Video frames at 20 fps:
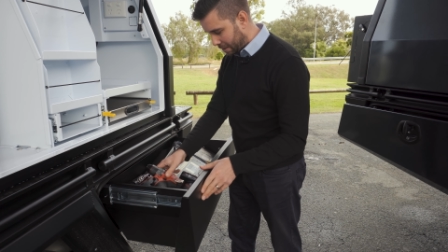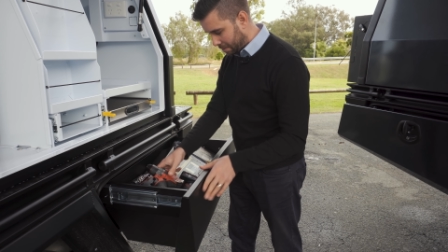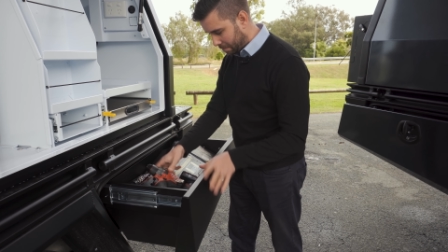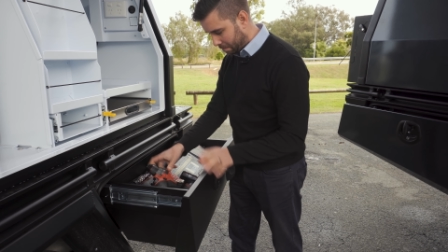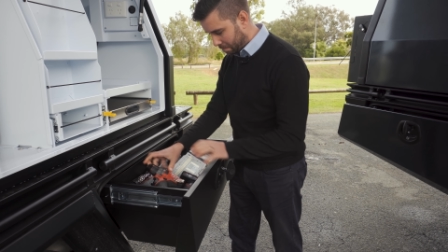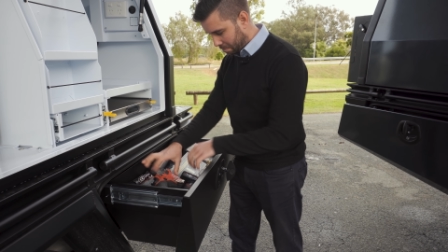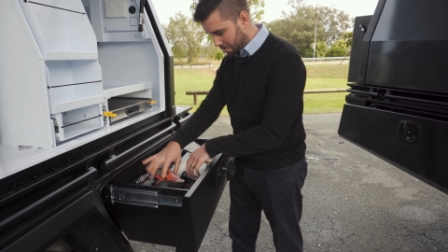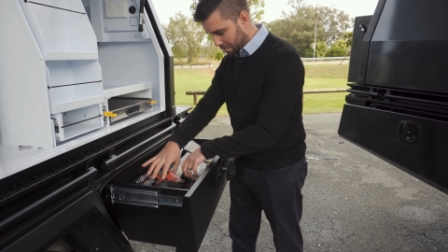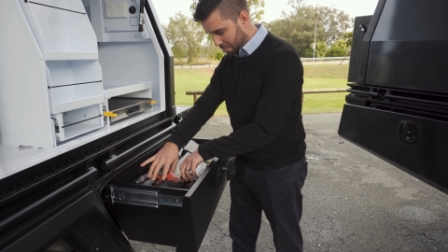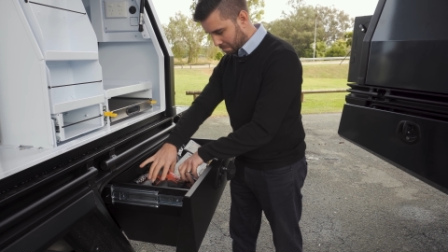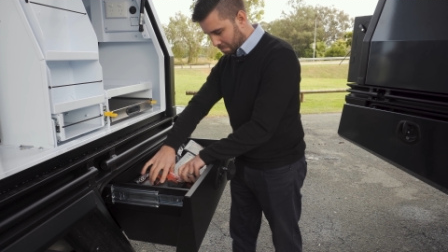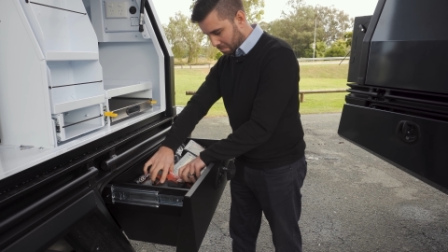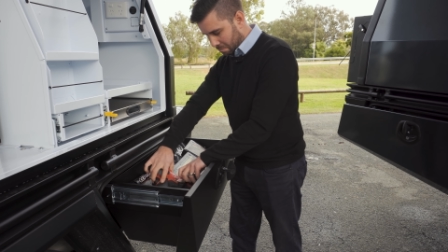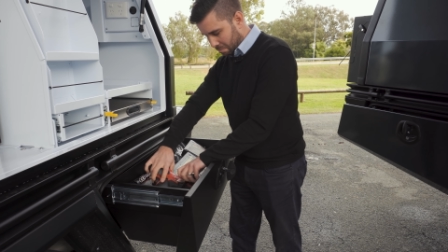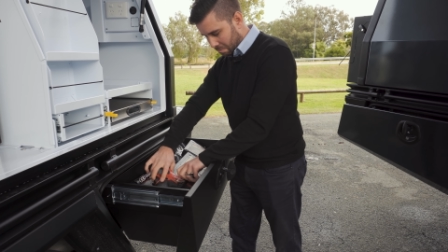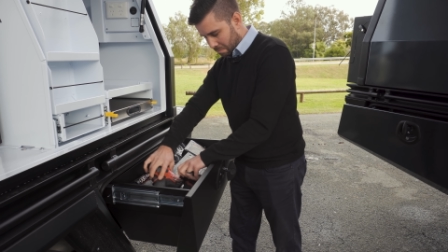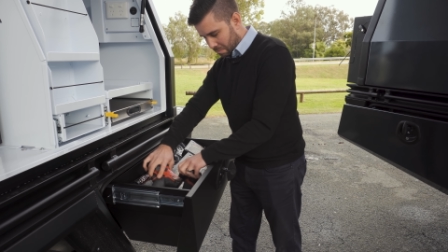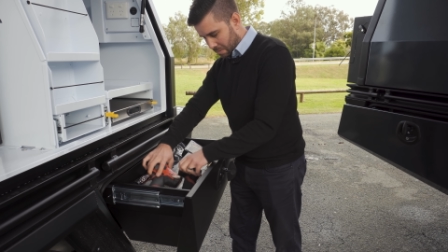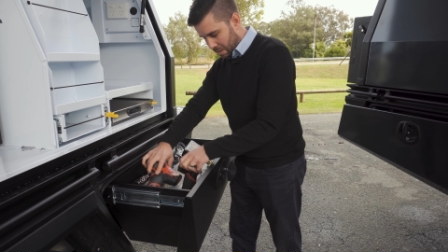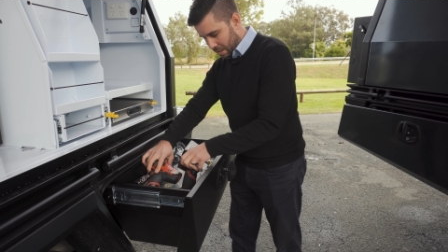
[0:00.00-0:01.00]

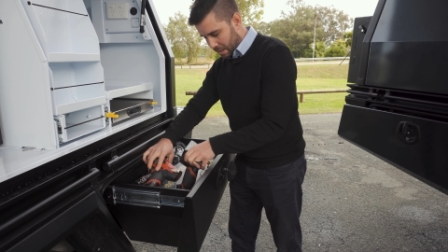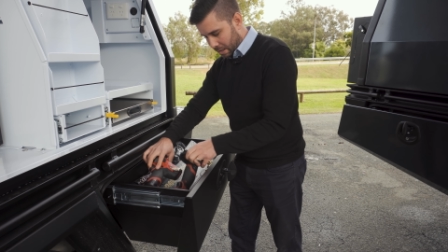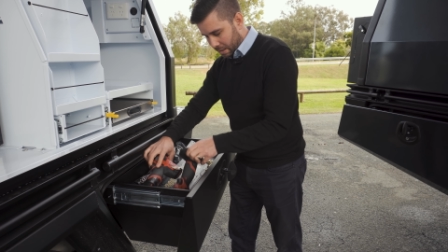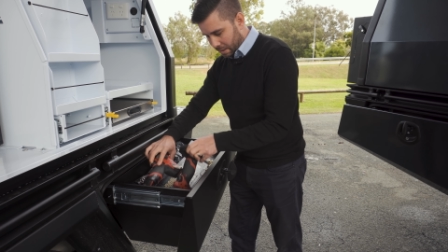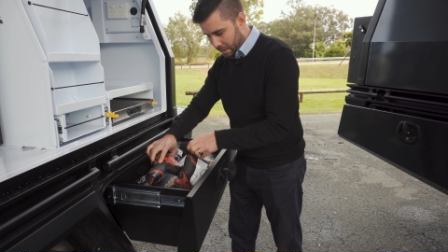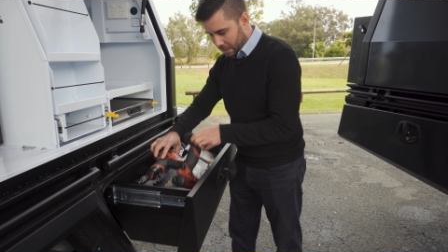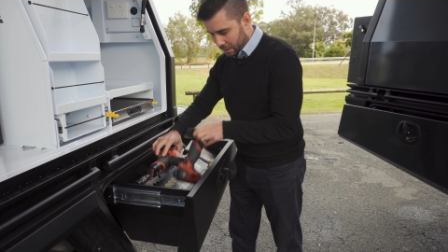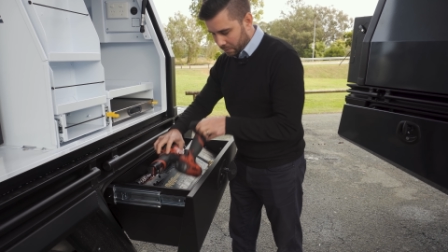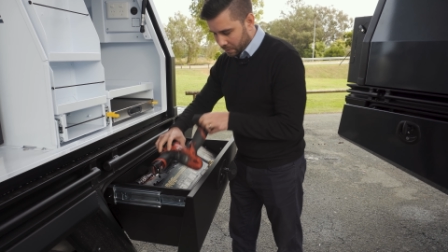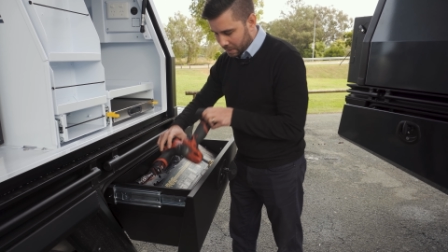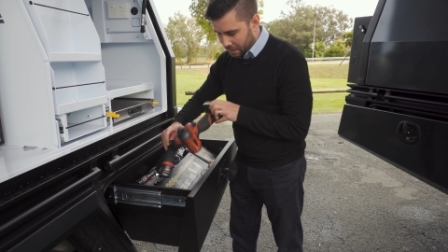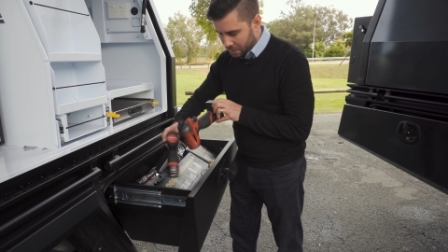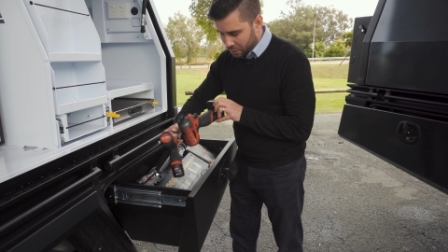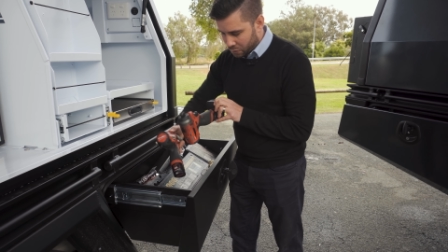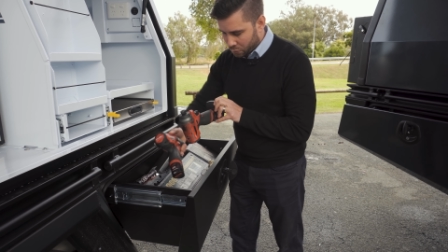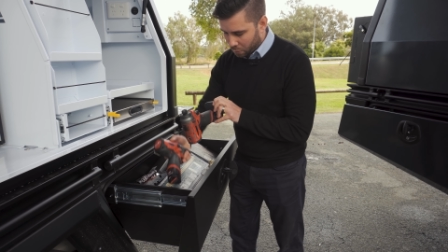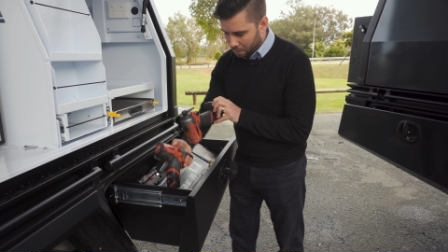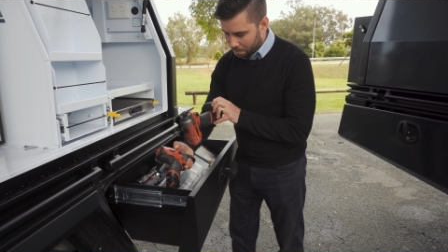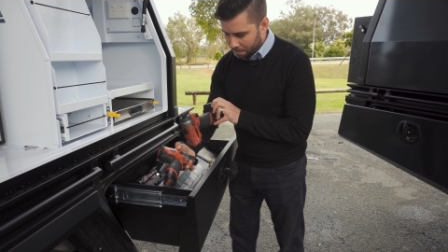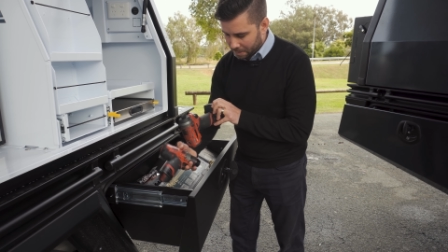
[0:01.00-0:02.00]
I think we can
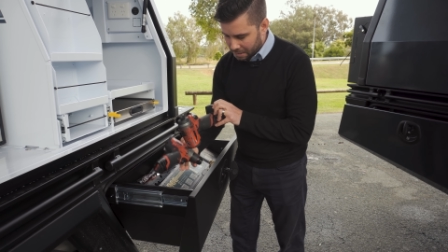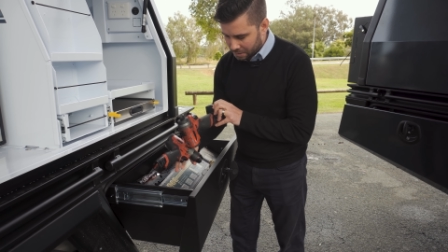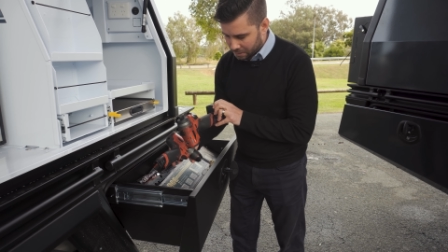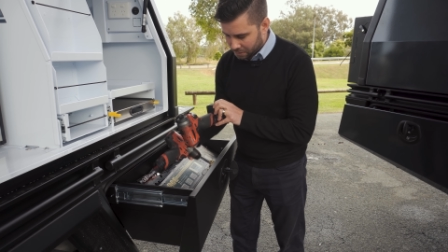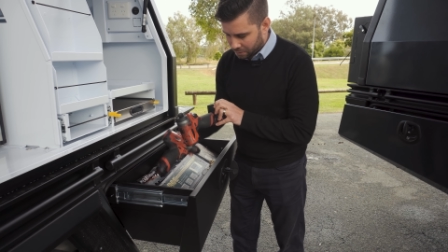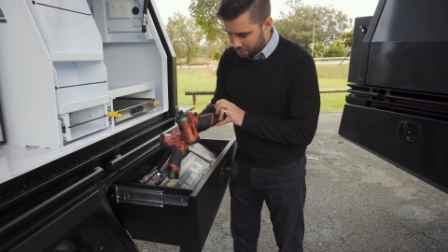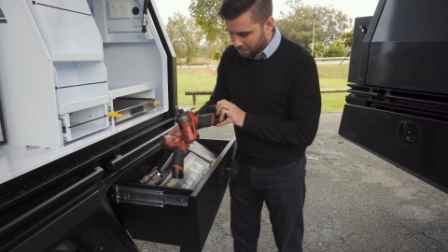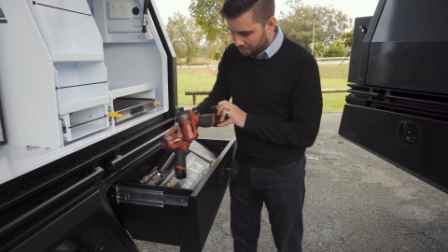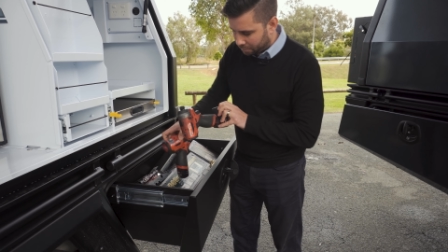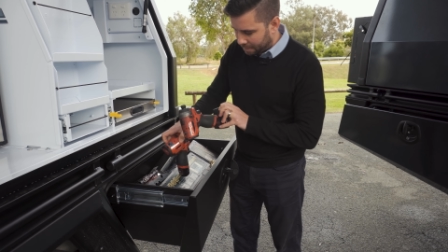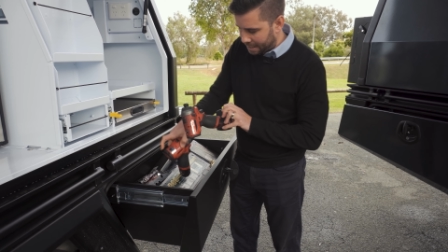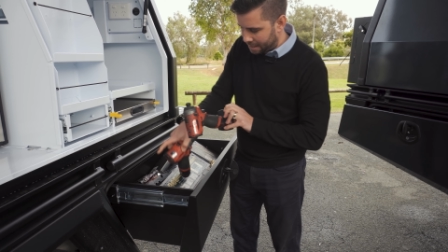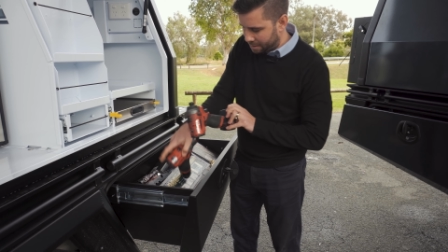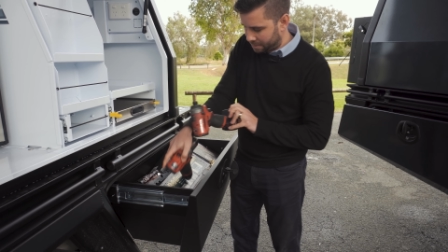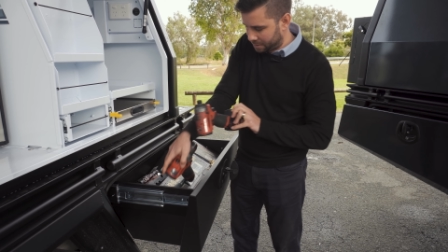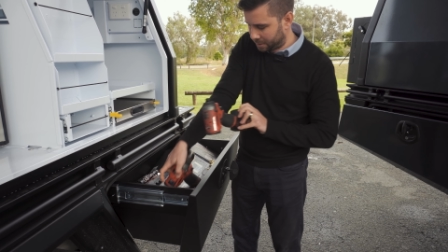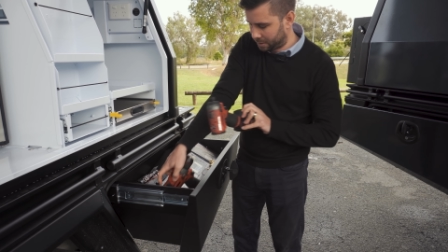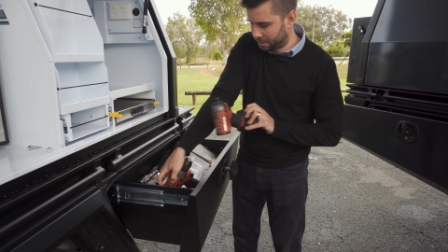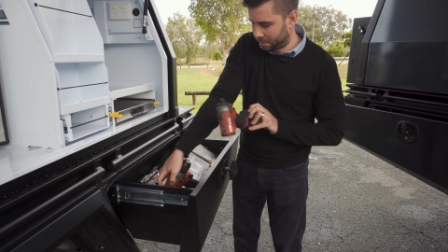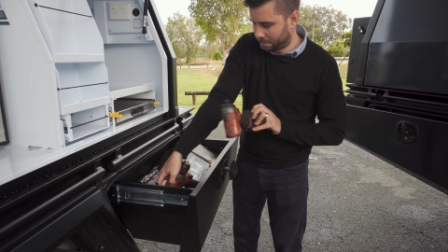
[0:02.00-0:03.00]
swap these two
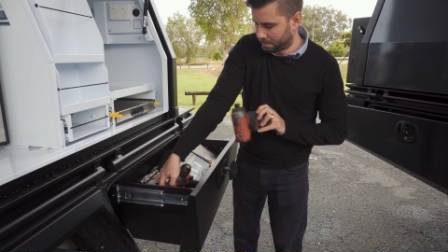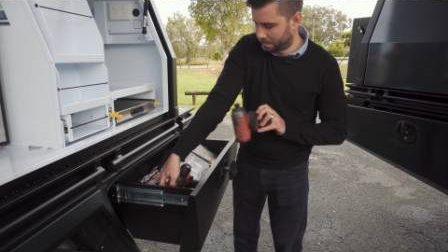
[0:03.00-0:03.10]
around.